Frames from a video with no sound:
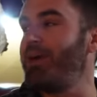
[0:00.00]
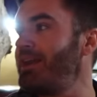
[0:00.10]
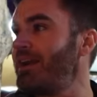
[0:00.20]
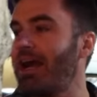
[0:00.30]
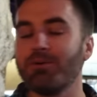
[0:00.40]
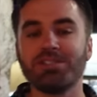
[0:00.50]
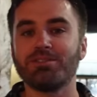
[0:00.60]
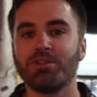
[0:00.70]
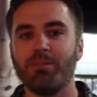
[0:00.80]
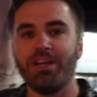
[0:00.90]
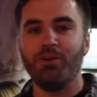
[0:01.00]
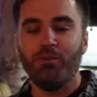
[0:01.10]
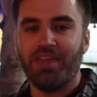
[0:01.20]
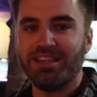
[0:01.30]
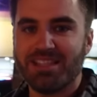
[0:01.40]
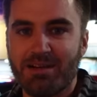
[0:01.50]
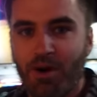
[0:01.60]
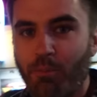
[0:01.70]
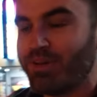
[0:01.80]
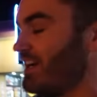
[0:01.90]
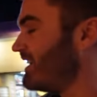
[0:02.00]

been here? How is there so many new things that have opened